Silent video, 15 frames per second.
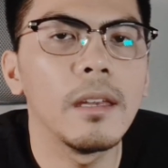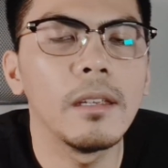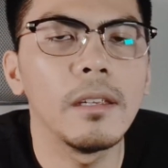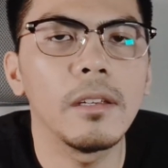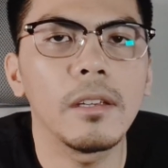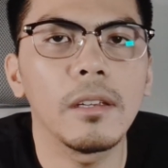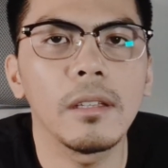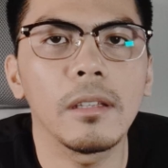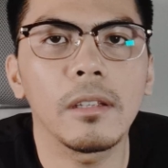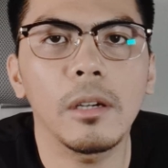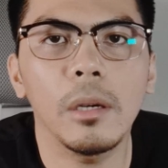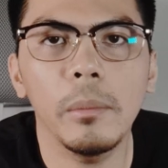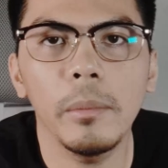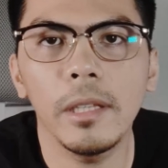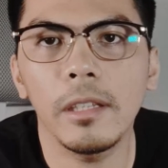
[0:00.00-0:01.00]
You can
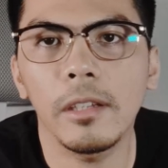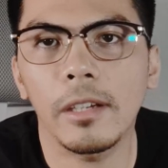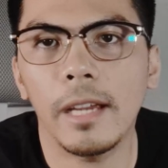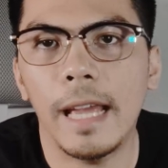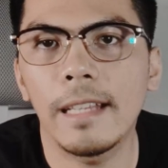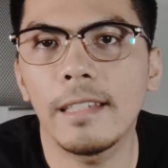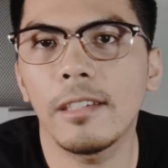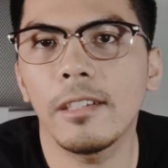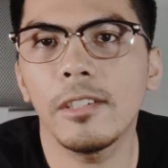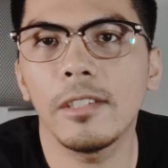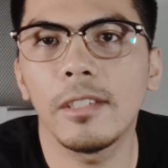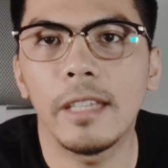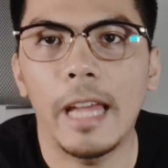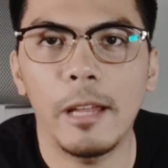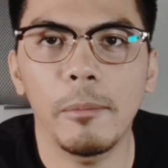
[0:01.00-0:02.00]
comment your answers
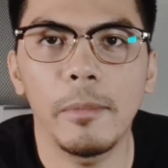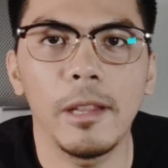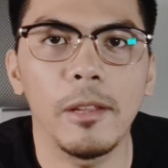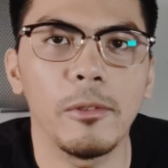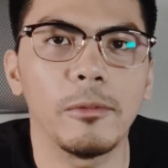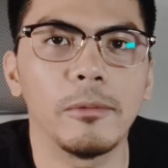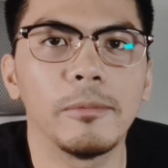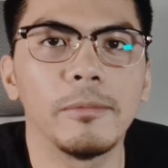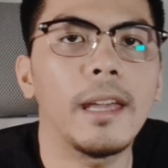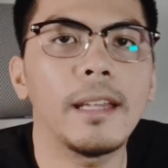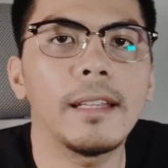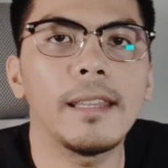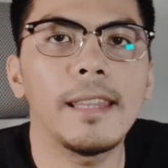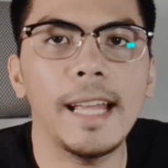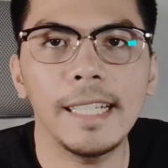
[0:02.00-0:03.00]
down below.
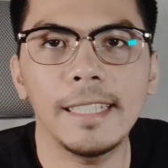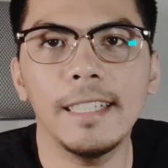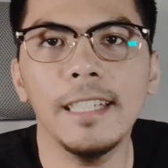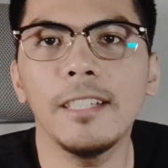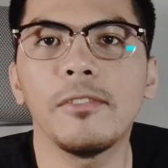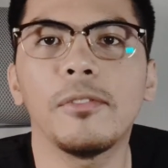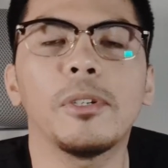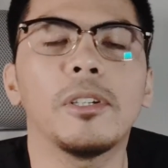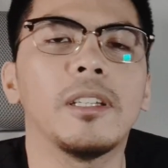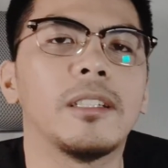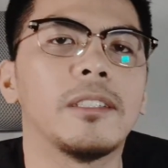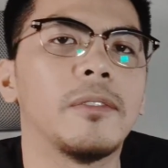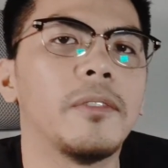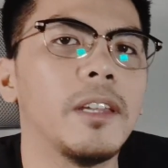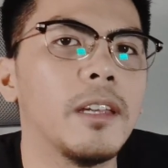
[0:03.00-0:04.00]
And that's it for
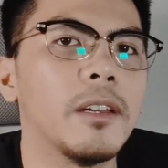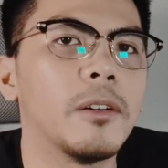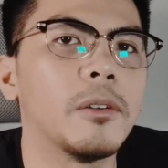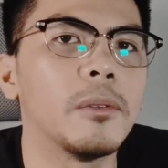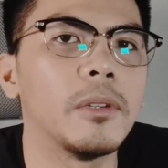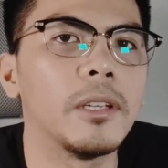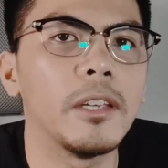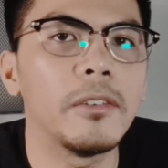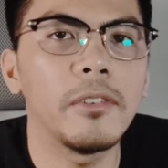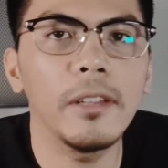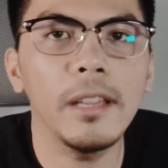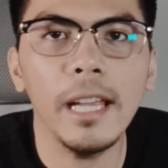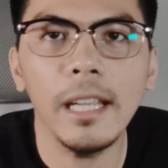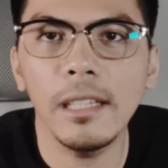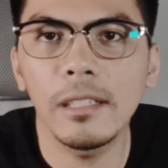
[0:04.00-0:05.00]
this video. If you
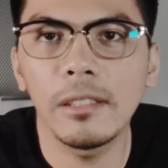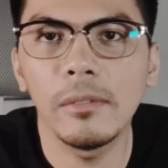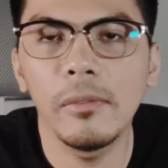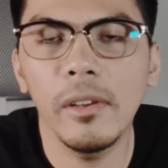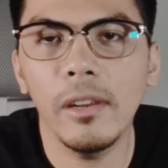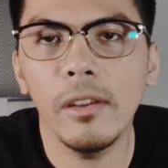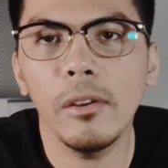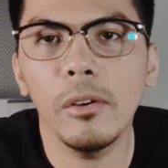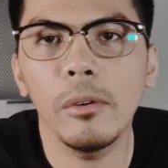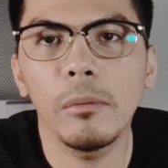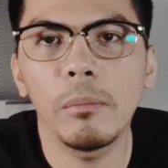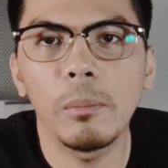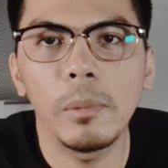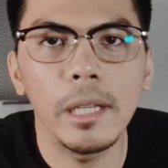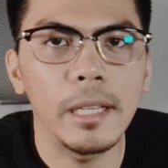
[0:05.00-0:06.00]
like this video,
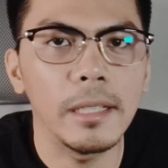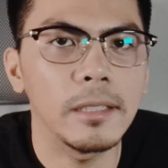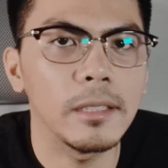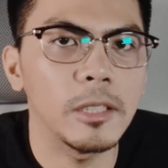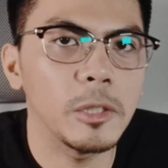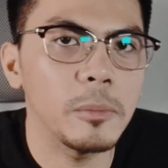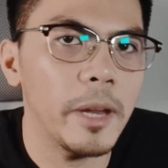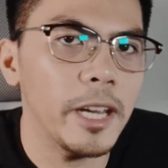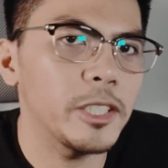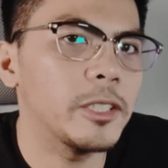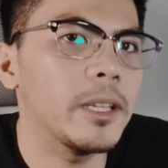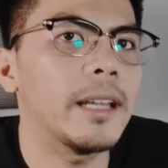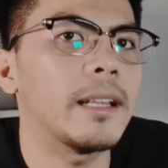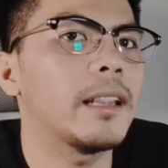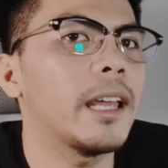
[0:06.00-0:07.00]
please smash
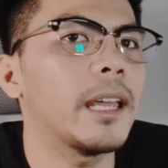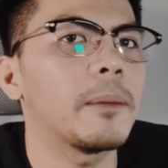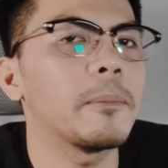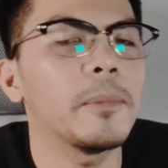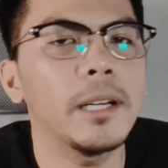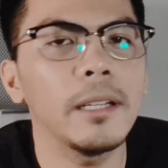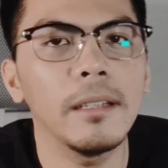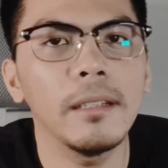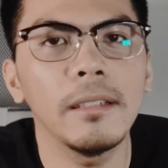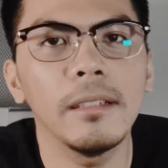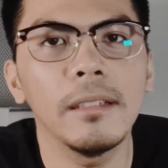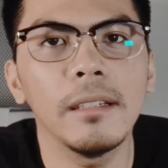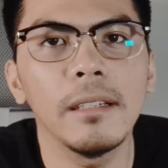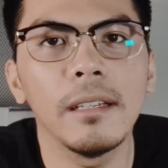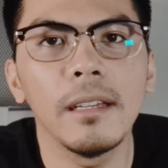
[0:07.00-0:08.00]
that like
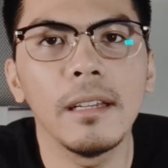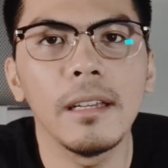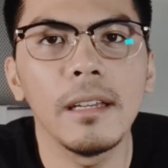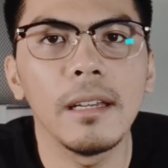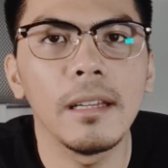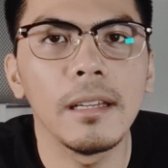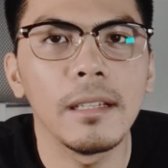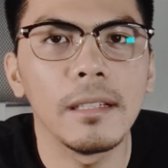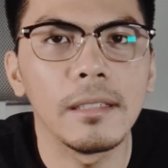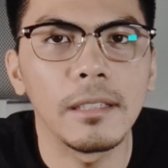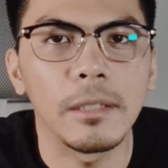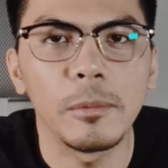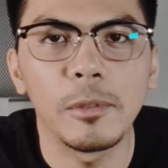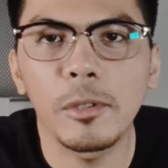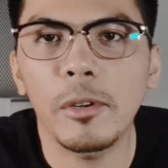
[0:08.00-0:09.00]
button,
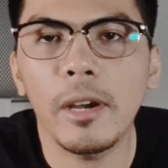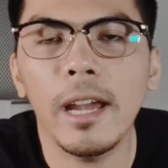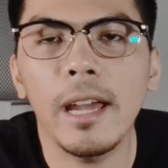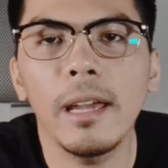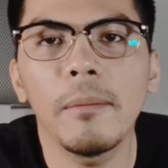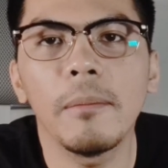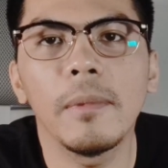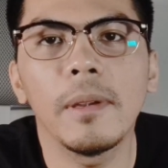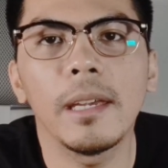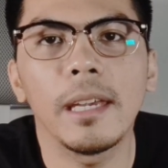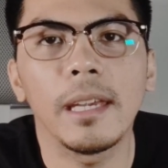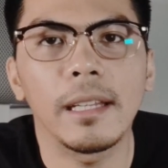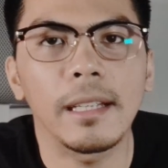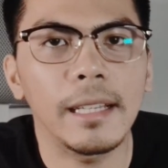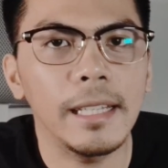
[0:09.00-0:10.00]
subscribe,
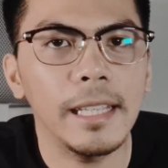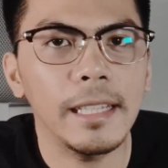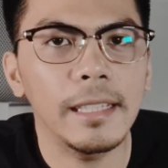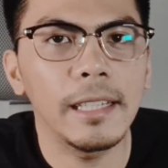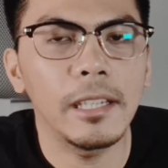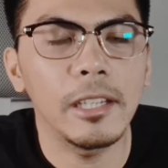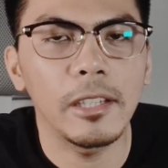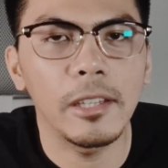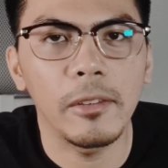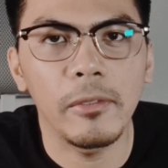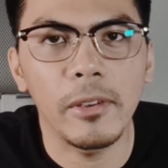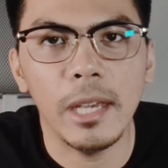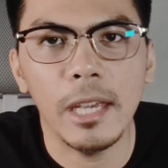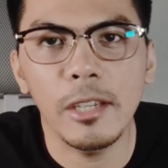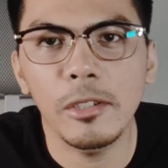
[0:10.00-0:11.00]
and click the
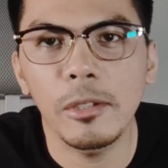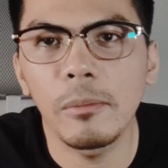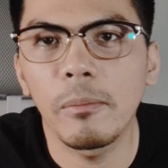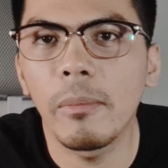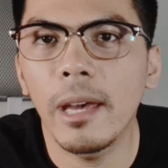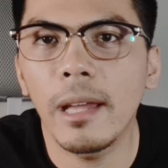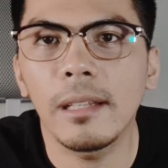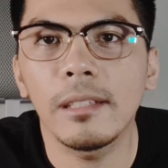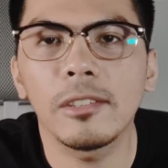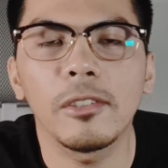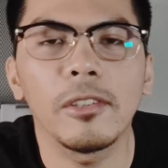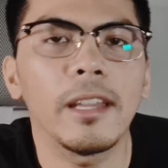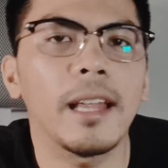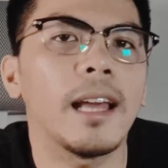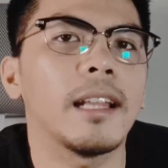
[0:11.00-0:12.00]
notification bell
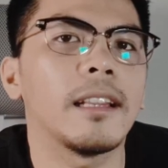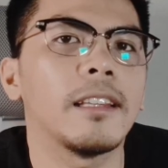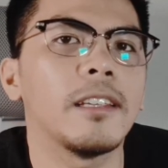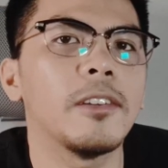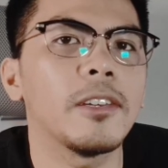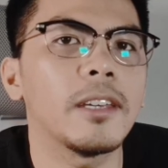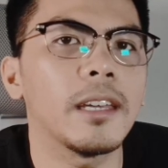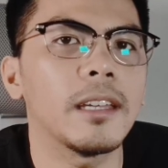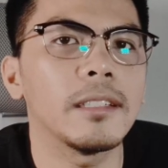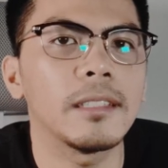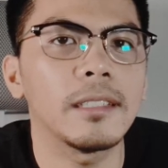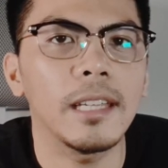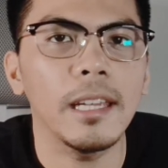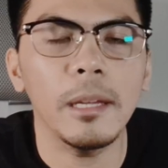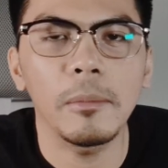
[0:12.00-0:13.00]
so that you can
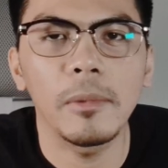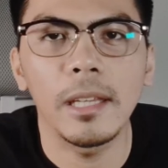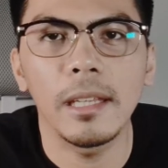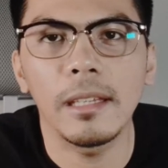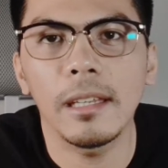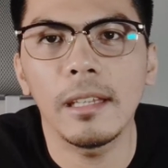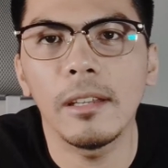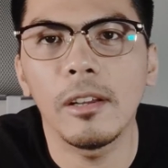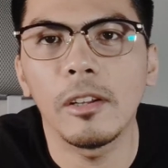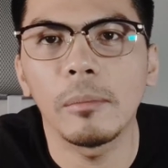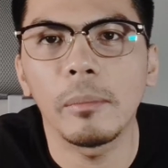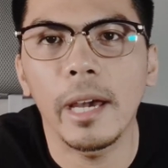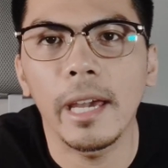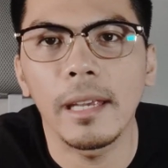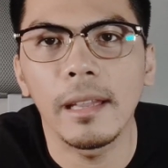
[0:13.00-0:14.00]
stay updated on
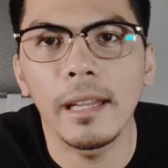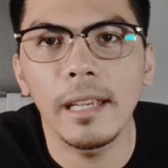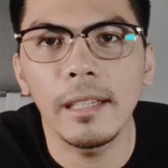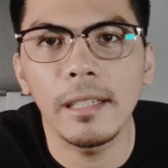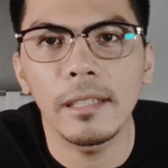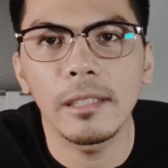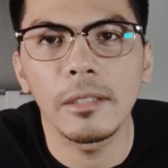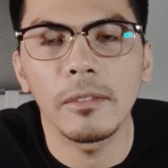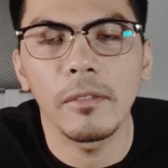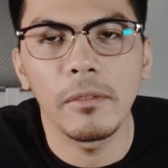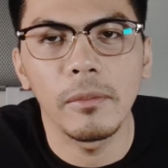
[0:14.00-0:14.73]
my latest